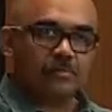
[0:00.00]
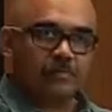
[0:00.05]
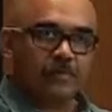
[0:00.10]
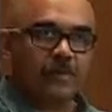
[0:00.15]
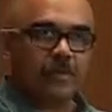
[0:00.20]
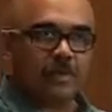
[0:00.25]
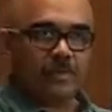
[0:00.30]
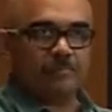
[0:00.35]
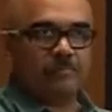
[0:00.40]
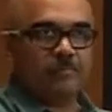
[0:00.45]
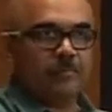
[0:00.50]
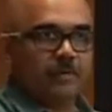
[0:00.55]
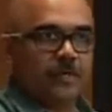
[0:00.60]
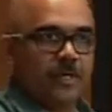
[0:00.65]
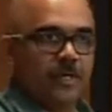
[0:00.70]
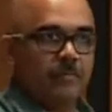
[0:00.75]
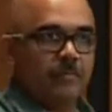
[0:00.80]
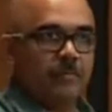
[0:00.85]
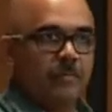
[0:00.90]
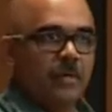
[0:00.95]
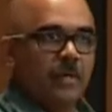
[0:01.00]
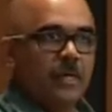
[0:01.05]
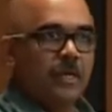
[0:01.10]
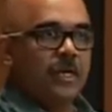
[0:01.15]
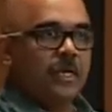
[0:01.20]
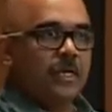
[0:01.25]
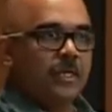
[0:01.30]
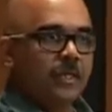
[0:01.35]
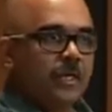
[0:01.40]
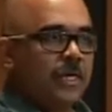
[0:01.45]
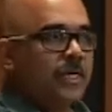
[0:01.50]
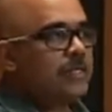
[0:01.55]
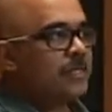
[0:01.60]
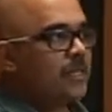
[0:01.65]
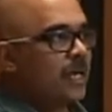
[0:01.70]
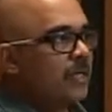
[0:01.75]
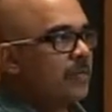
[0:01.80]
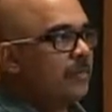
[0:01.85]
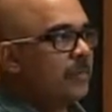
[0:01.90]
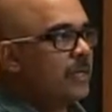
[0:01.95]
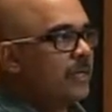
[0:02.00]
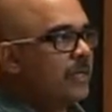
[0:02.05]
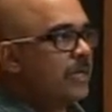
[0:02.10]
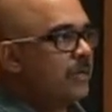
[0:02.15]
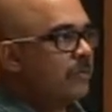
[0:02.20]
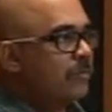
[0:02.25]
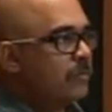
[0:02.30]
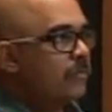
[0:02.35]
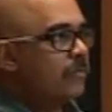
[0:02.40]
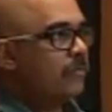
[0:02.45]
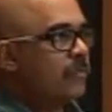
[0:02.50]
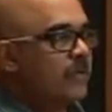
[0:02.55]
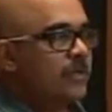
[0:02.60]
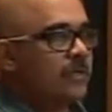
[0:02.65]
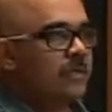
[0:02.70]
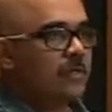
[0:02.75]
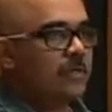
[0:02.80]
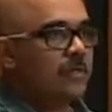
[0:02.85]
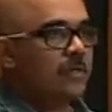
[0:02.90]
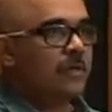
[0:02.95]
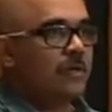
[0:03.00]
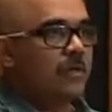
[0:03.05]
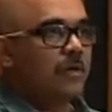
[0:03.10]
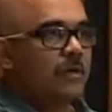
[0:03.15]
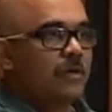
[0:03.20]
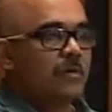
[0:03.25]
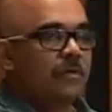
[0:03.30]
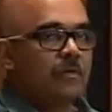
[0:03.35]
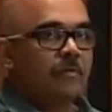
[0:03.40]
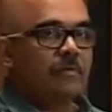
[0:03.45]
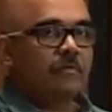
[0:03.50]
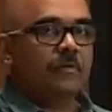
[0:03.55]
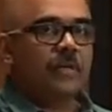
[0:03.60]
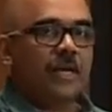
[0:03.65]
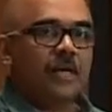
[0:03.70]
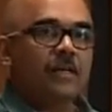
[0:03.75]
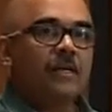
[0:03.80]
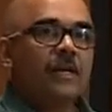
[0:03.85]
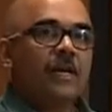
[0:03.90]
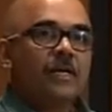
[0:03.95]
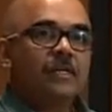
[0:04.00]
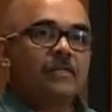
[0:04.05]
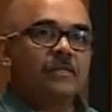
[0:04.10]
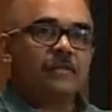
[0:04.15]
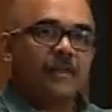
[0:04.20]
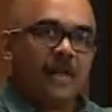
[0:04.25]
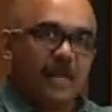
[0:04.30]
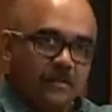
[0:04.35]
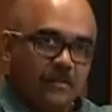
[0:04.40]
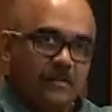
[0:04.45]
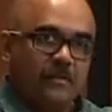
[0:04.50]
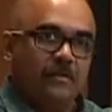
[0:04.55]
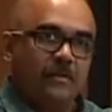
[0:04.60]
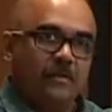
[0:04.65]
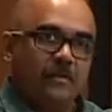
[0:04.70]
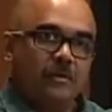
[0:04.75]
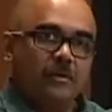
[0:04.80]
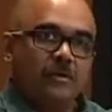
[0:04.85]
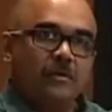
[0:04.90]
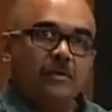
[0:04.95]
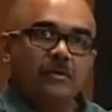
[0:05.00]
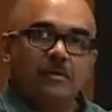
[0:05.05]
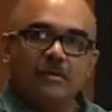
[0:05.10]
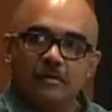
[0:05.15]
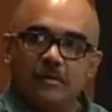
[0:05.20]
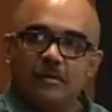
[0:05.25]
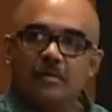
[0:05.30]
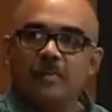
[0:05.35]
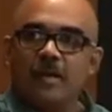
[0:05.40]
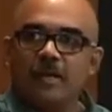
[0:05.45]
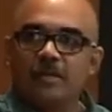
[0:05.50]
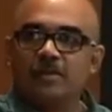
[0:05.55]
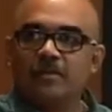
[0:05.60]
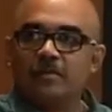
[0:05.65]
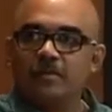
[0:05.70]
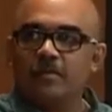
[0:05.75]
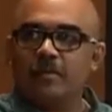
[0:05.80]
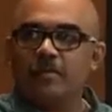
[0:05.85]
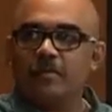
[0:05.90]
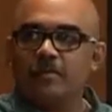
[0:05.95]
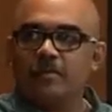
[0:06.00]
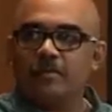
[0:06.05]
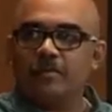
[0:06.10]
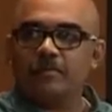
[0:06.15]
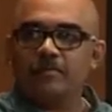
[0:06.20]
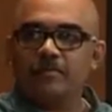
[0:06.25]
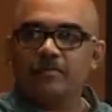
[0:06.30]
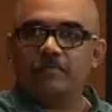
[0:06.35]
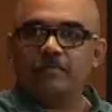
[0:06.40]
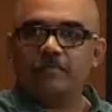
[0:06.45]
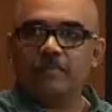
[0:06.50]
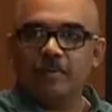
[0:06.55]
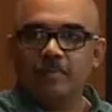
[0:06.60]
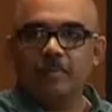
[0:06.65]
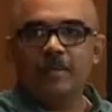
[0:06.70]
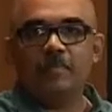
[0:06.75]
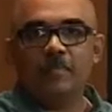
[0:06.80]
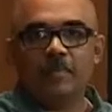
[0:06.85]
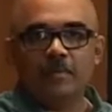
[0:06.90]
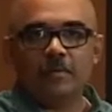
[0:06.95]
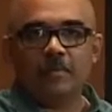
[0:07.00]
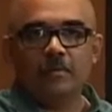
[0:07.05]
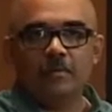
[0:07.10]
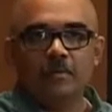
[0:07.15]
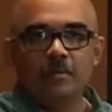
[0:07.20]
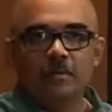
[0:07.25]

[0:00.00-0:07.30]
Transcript: of income for them, they start making movies that will attract the maximum number of people.